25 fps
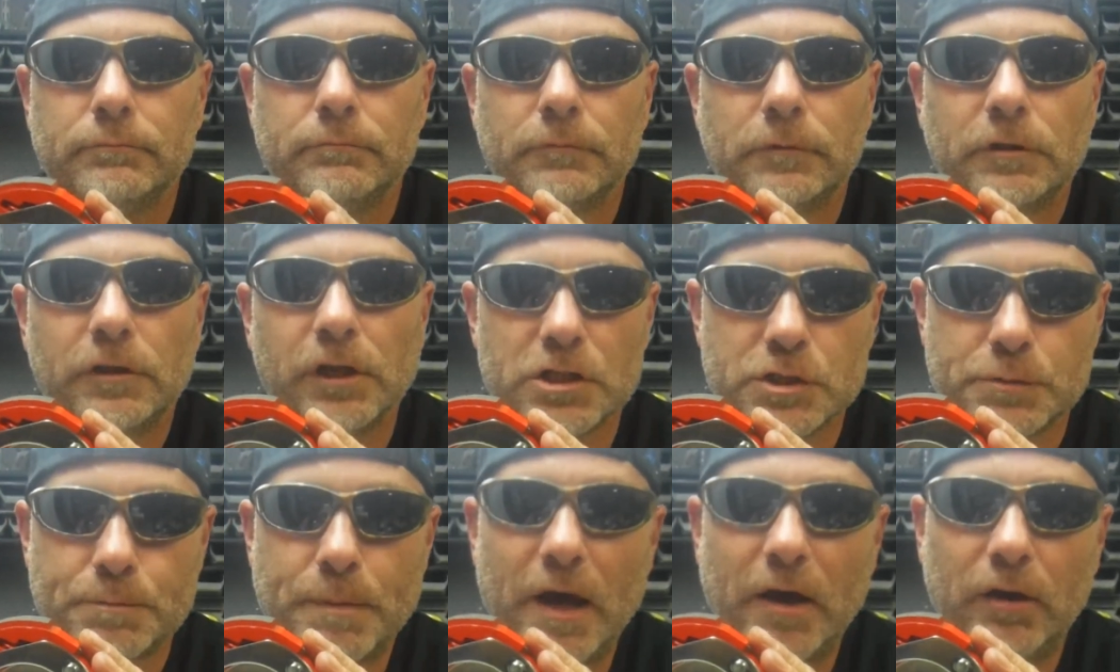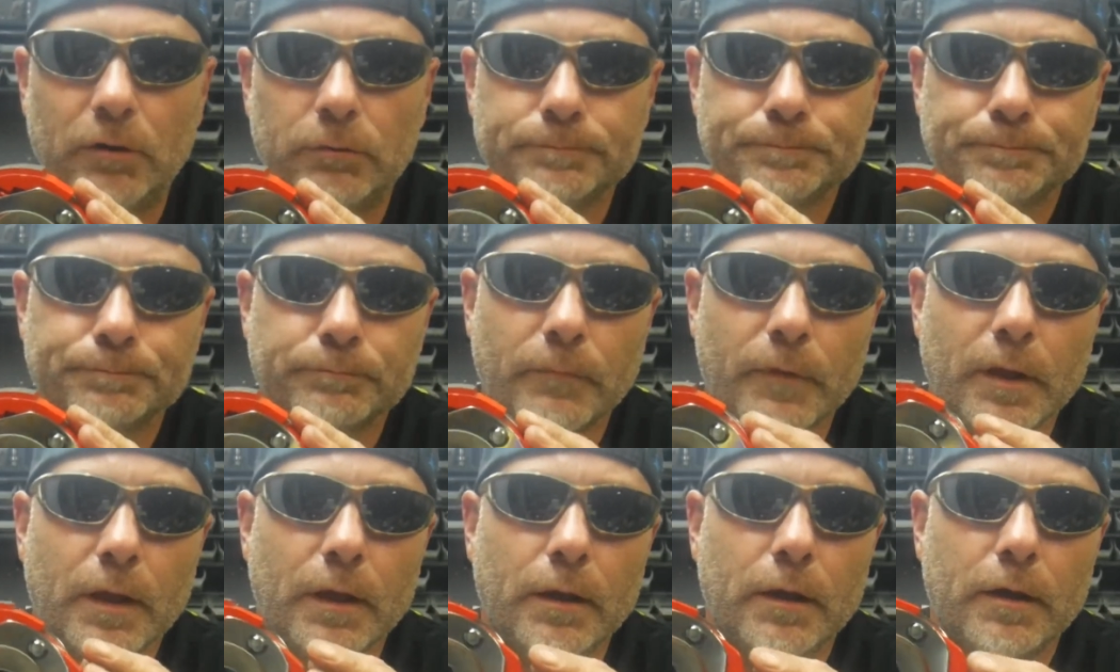clutch bell.
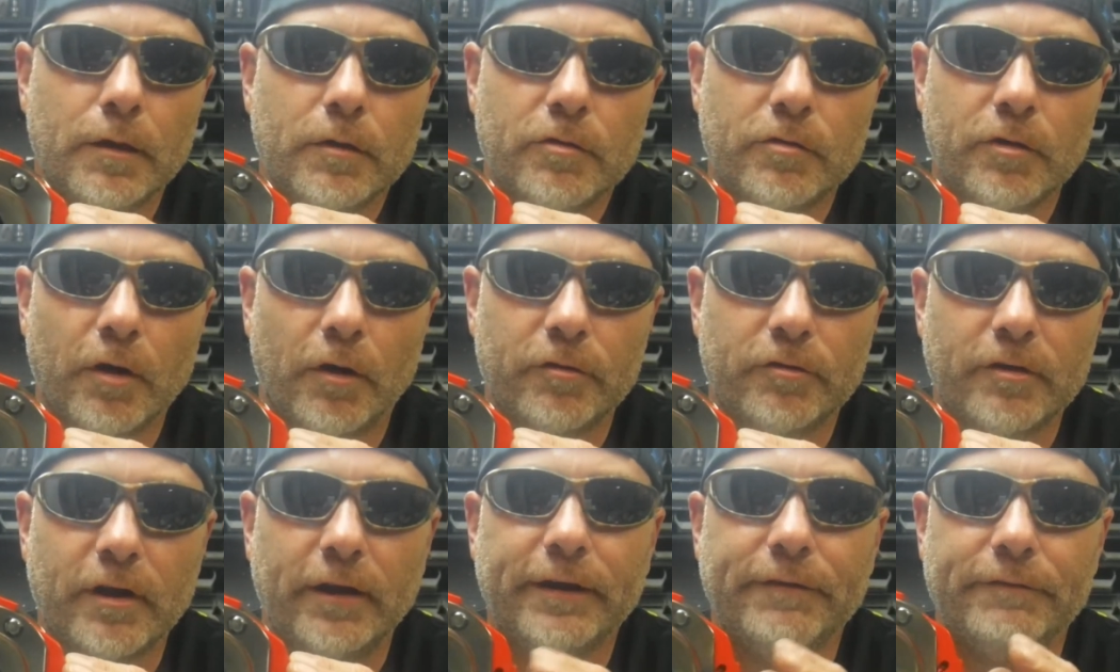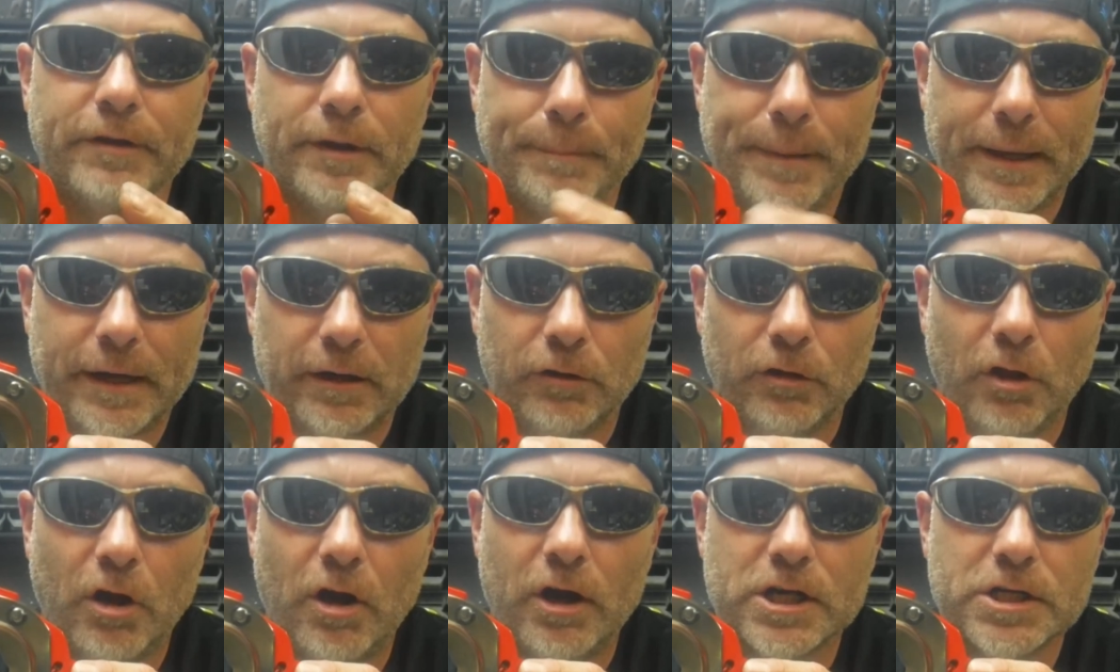So it's going to give you a
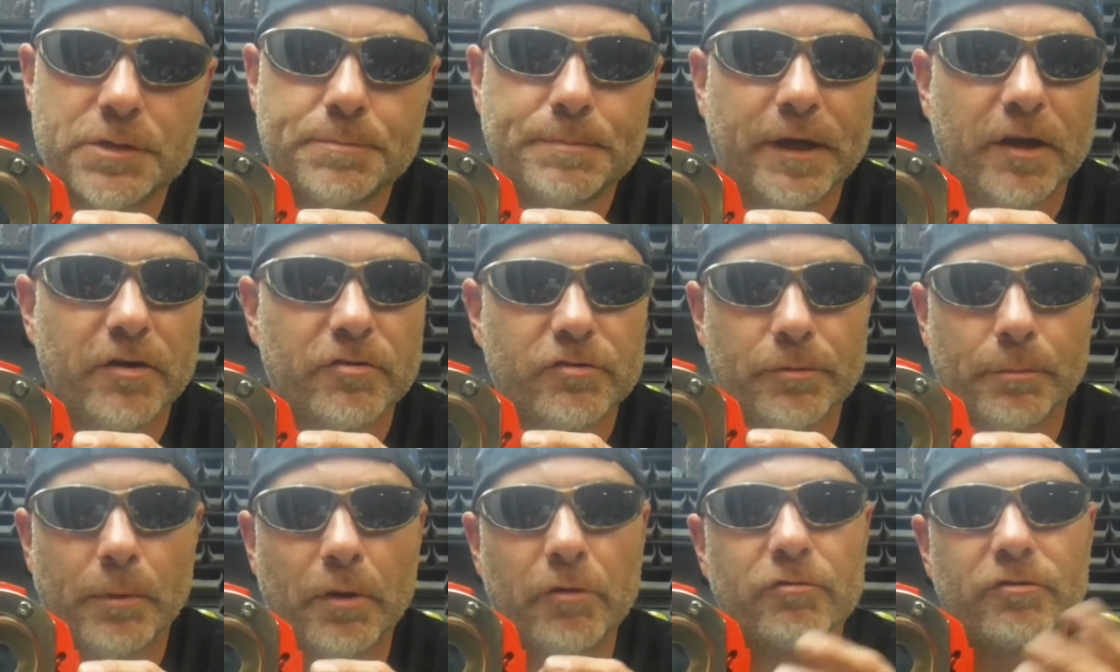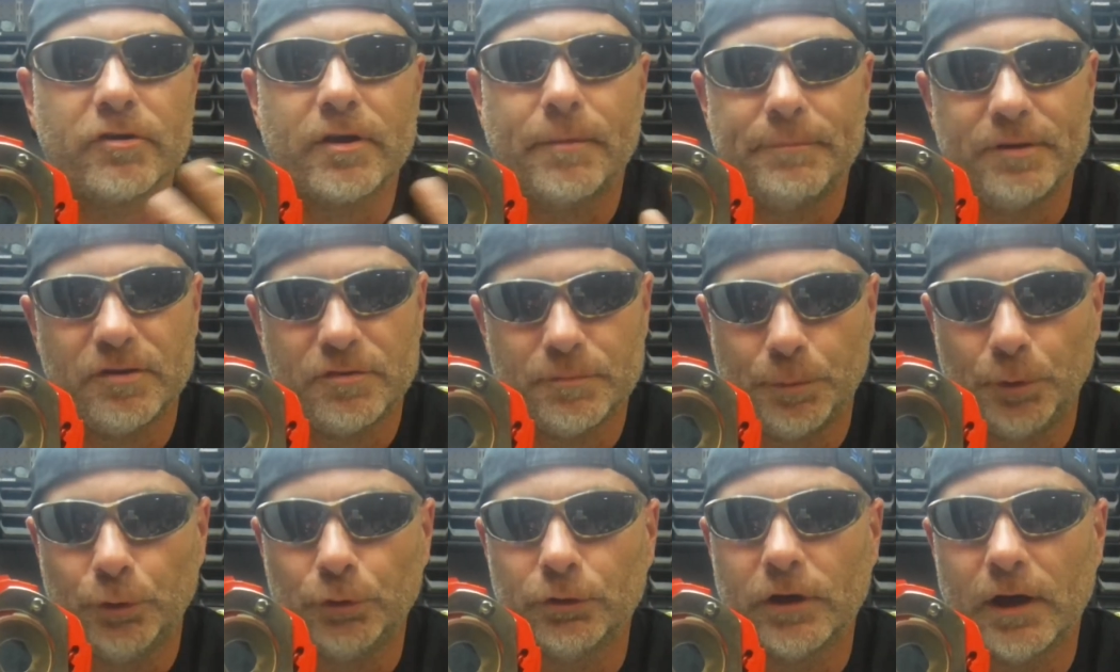better launch because your motor is going to be
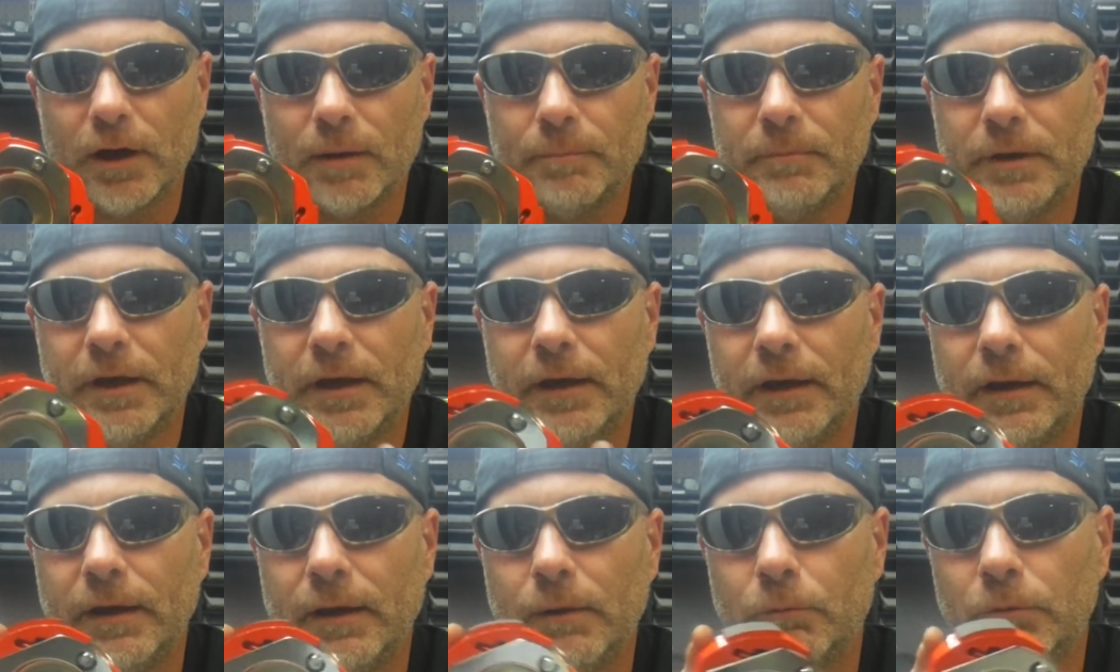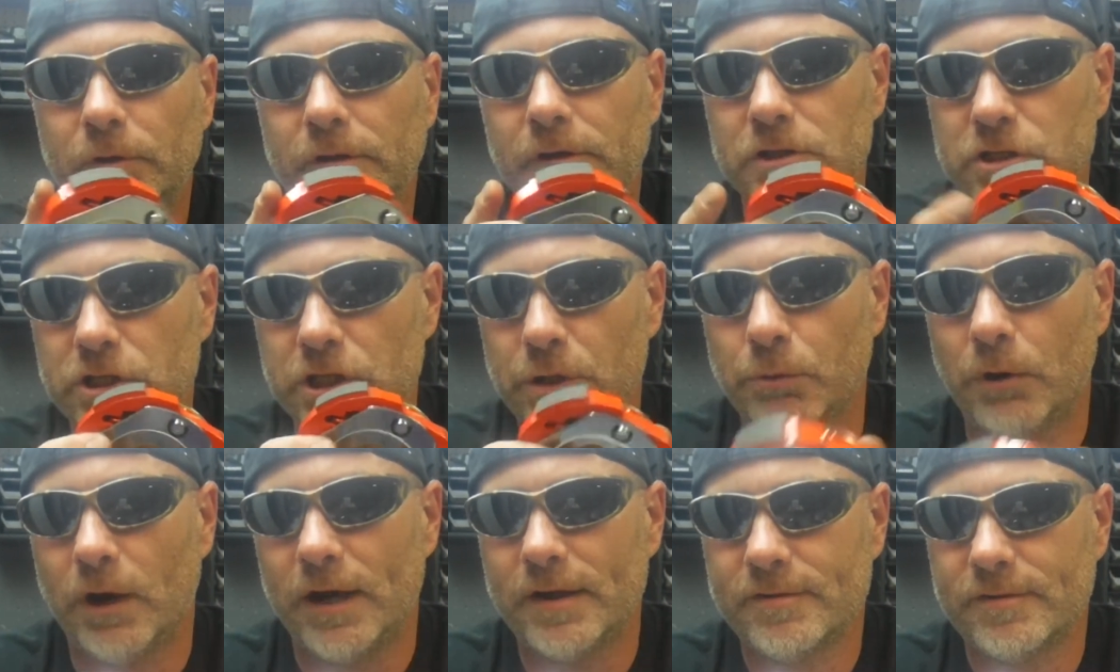spooled up. And with the
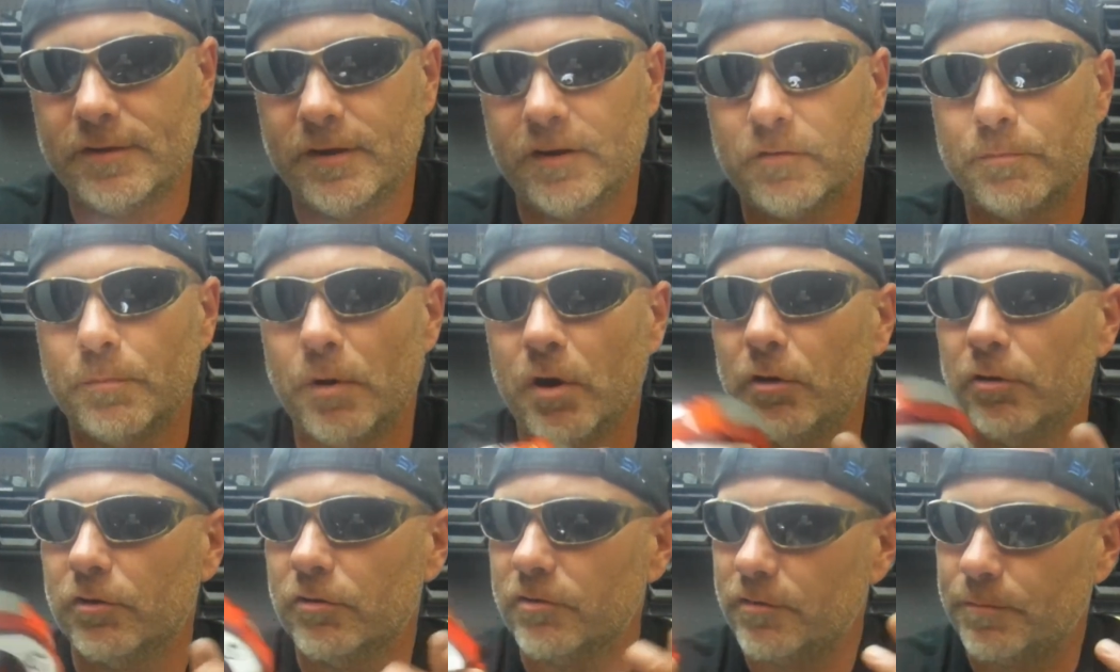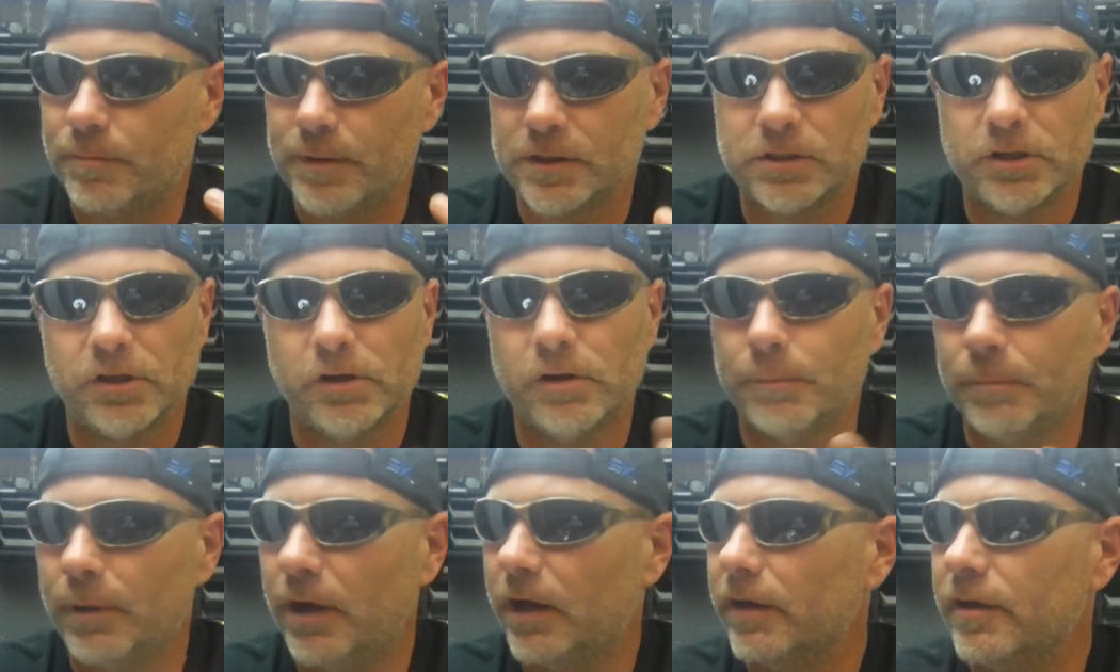GY6 motors, especially
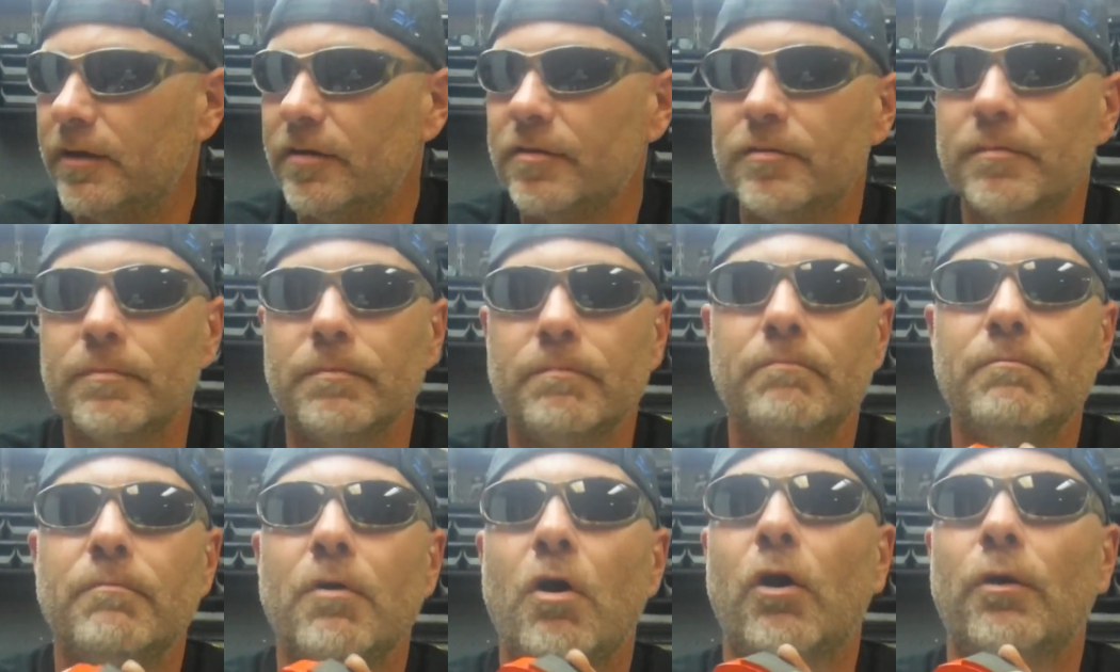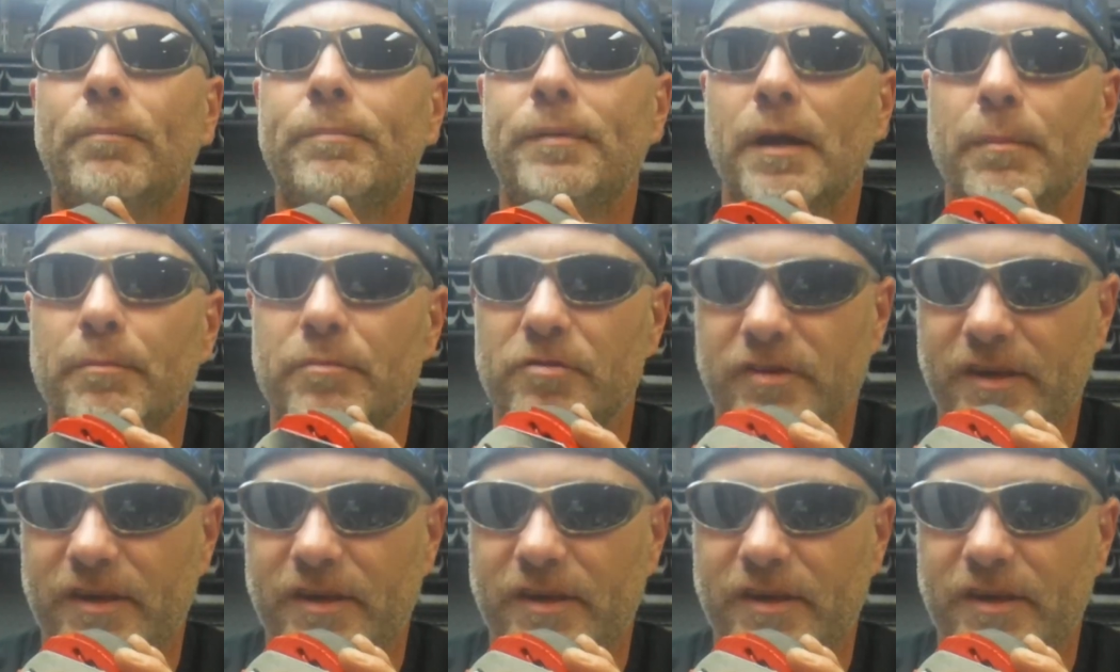on the buggies, RPM is